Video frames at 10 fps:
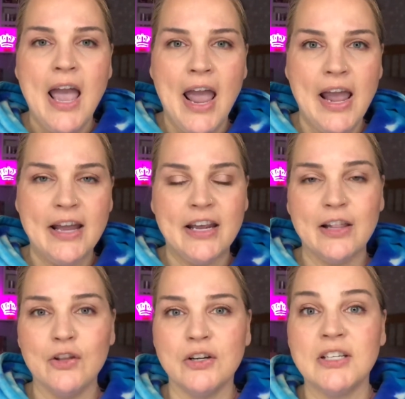And it
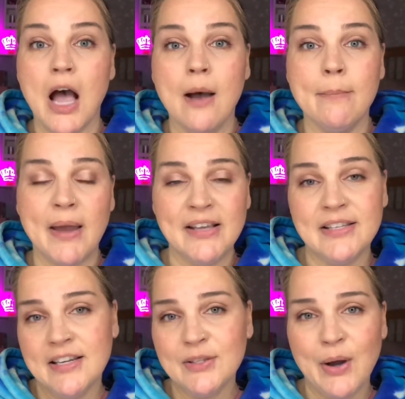looked
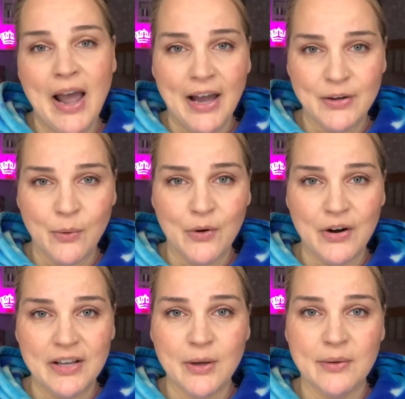amazing, so I had to order
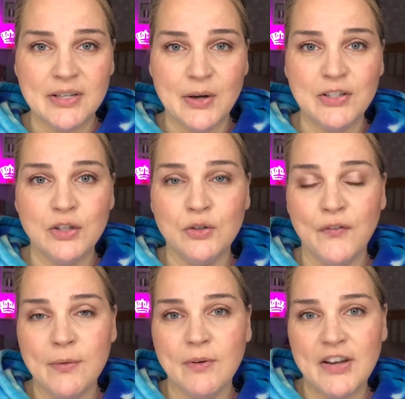it. So I was going to
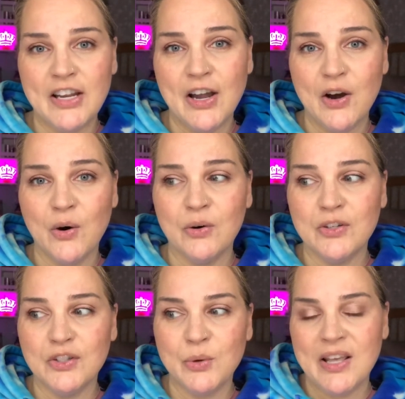film a video
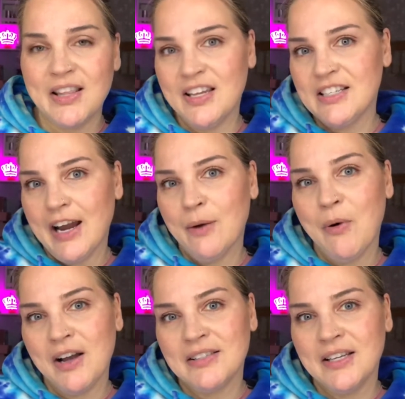doing the entire
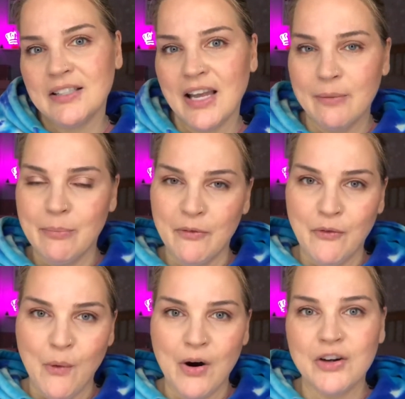process, like,
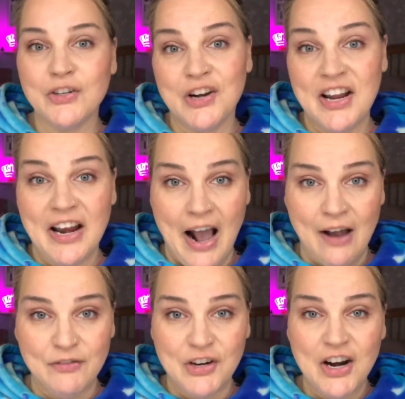before, during, and
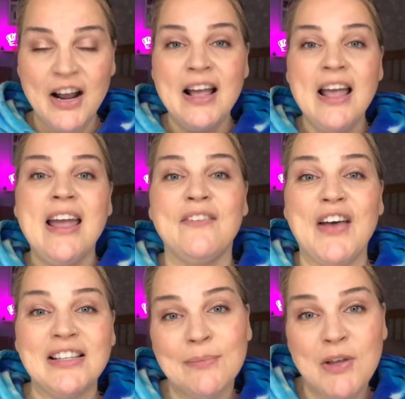after. If
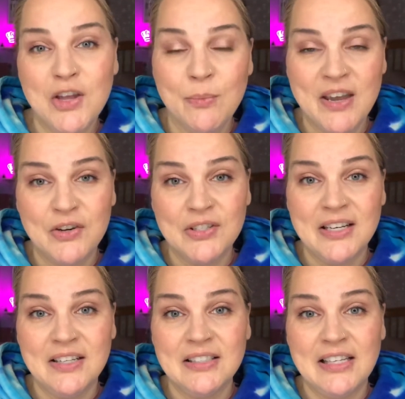that's something you'd be
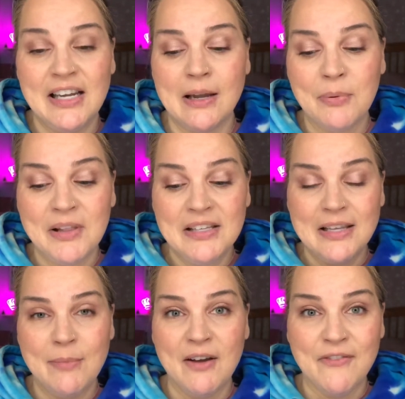interested in seeing, please
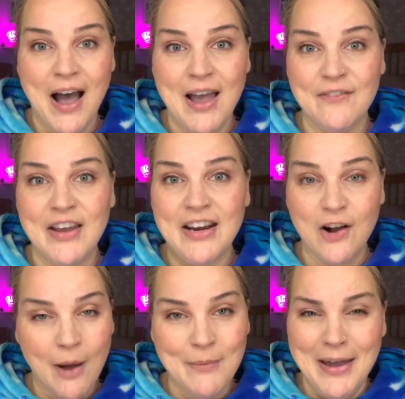leave me a 5 in a
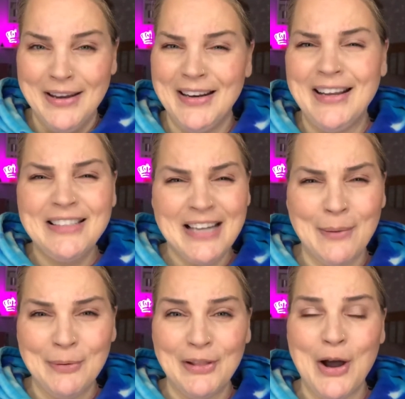comment
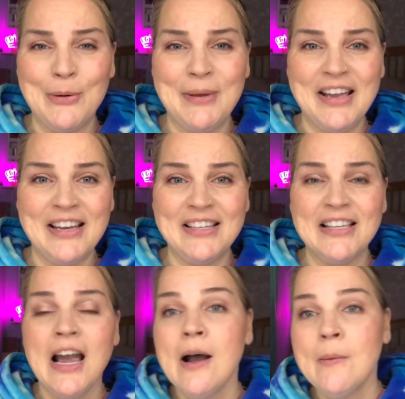down below, because
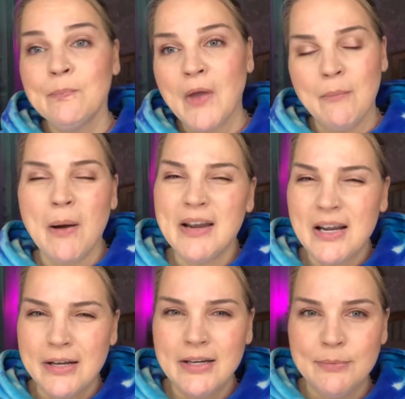I'm probably
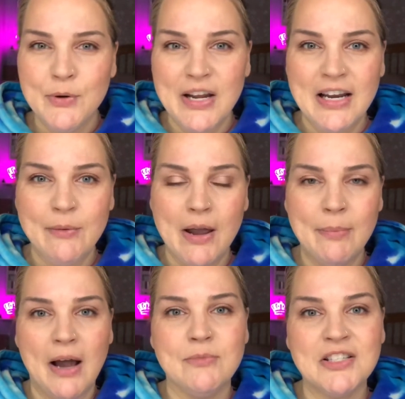going to end up doing it anyway,
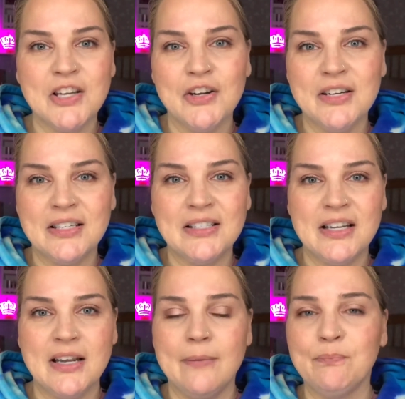but I'm just curious to
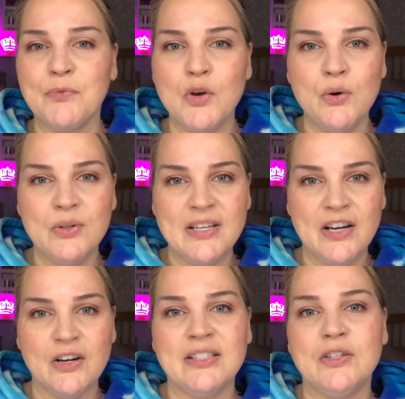see who's
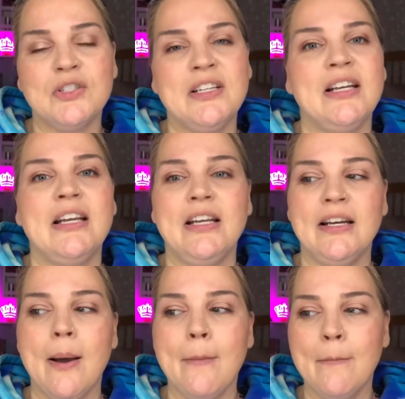here is interested
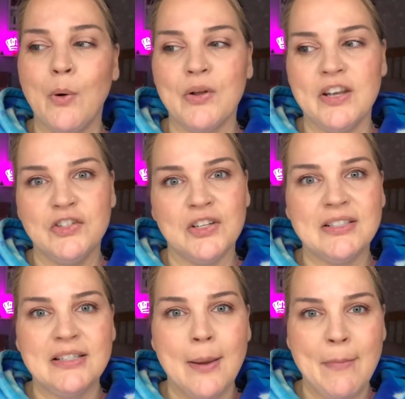in more than
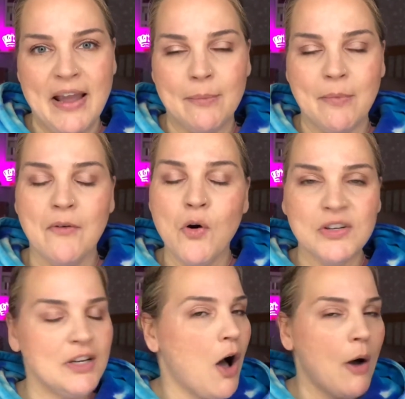just makeup. Of
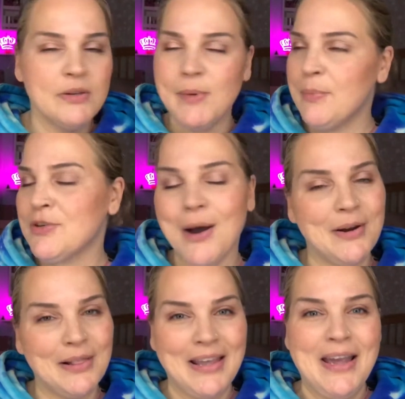course, it'll always be
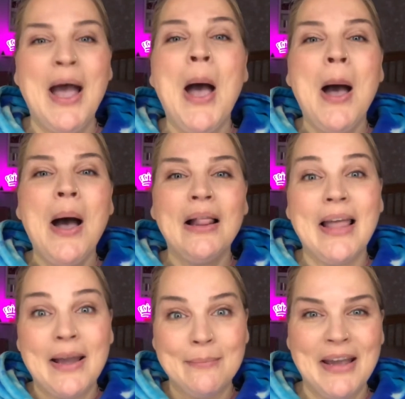predominantly
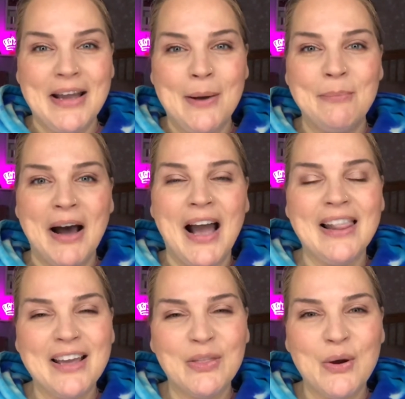like makeup, but I
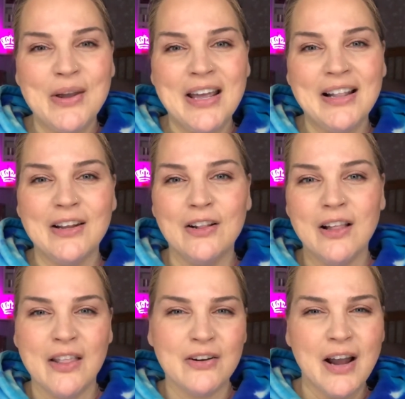like throwing in a little
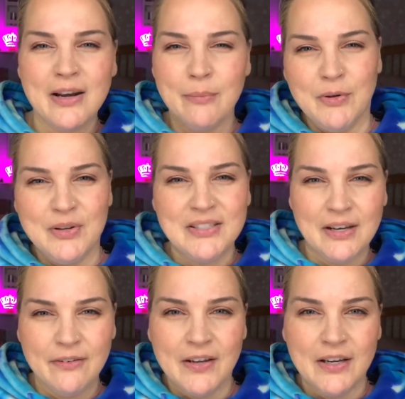other kind of beauty
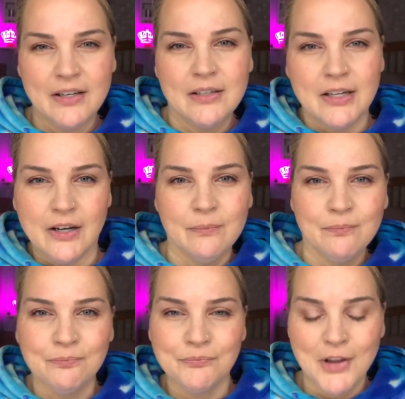stuff in, you know,
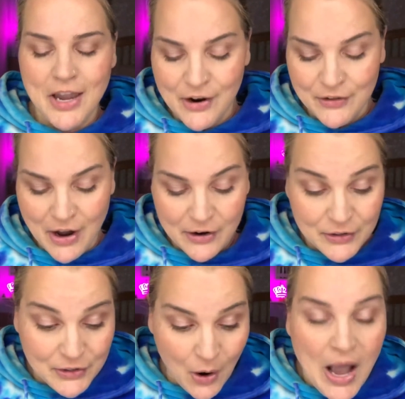here and there.
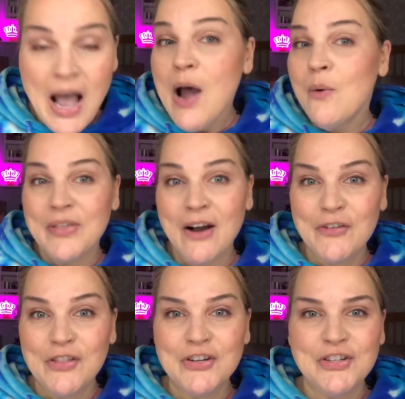So without
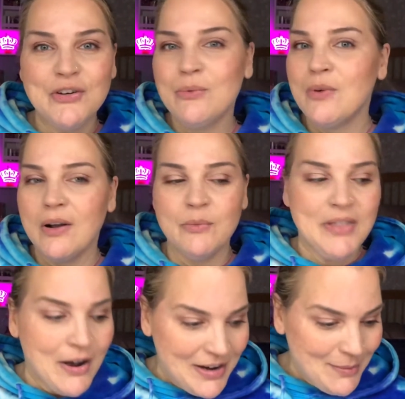further ado,
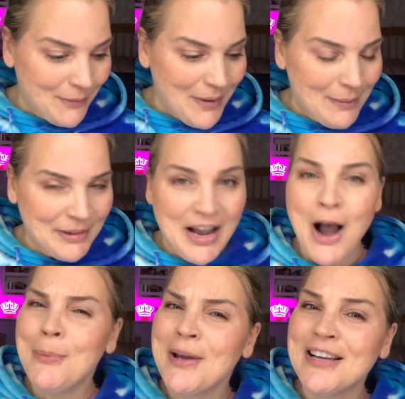without any more rambling, I
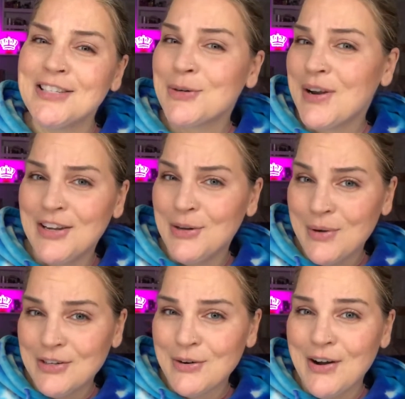hope you guys enjoyed the new
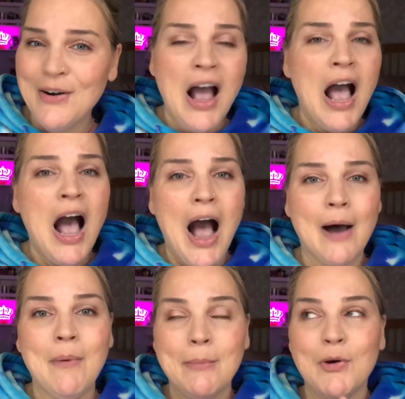intro.
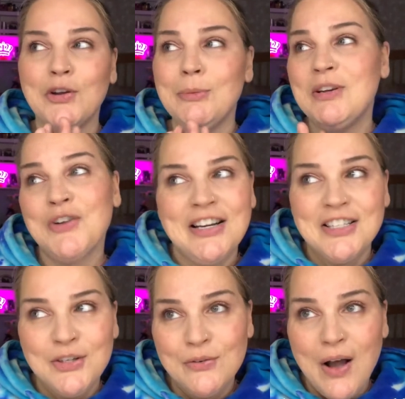I'm going to be trying
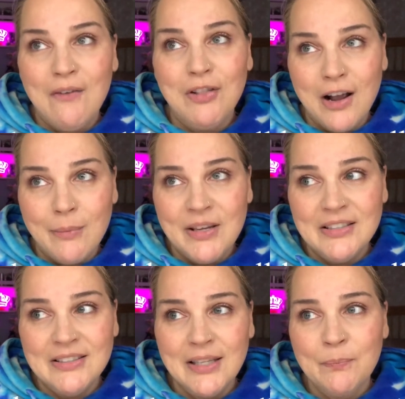to do
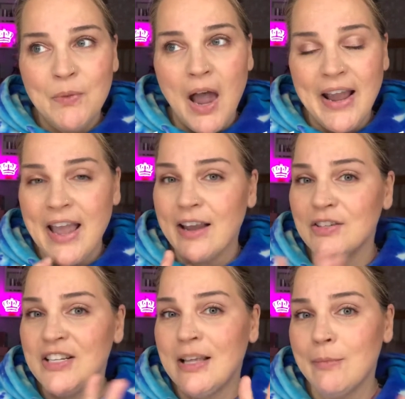Vlogmas. I can't
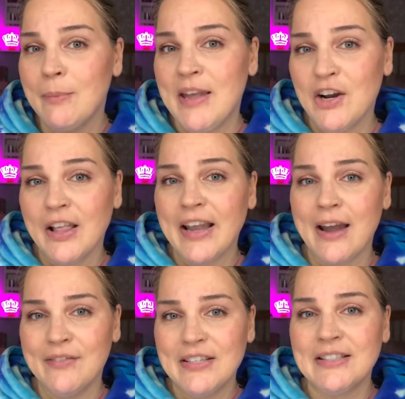guarantee that I'm going to be here like
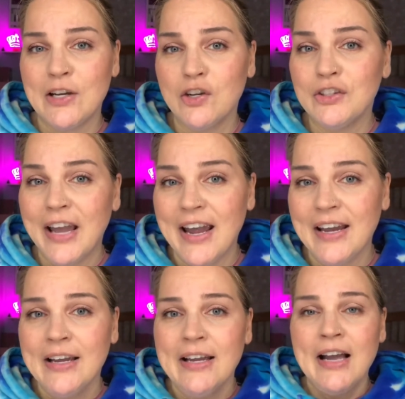every single day,
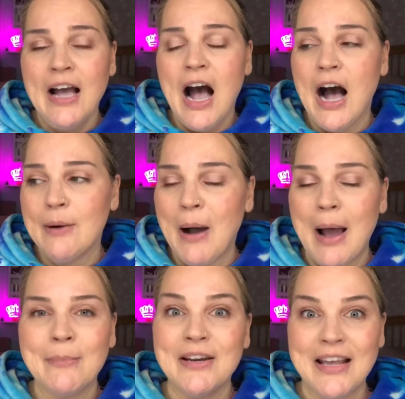but
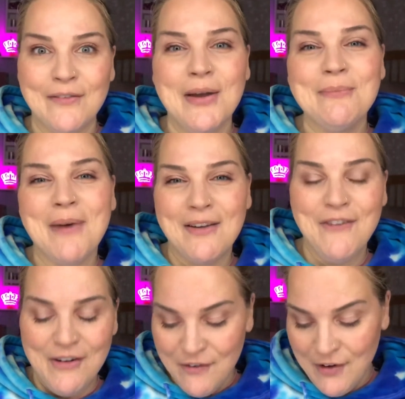I'm going to give it my
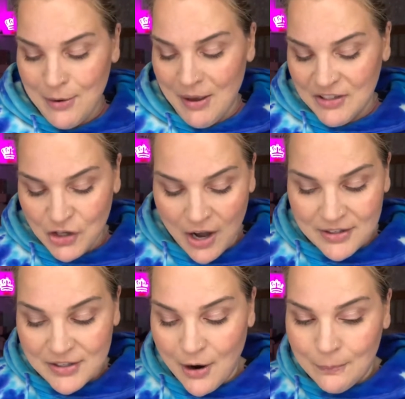very, very best
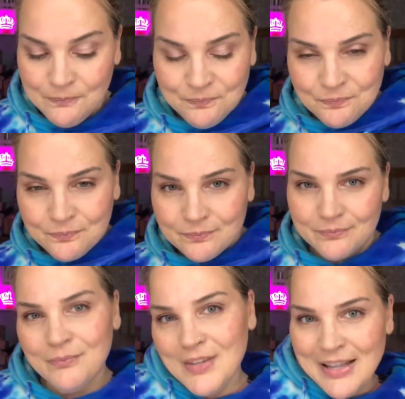shot. So
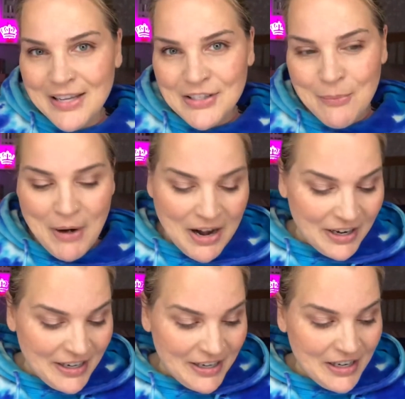let's jump right
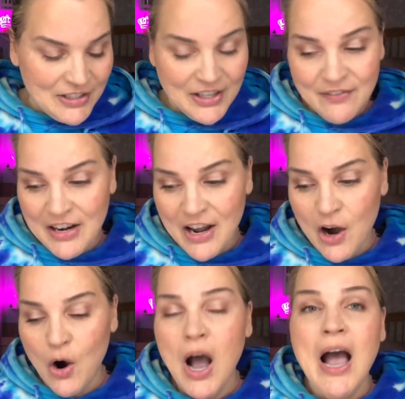on in to the
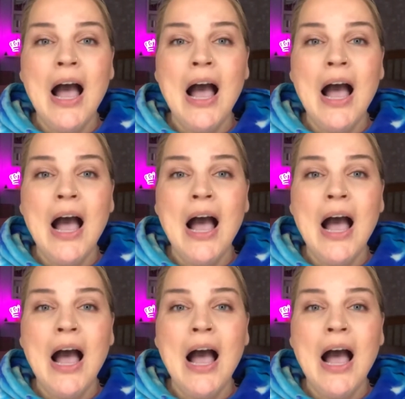video.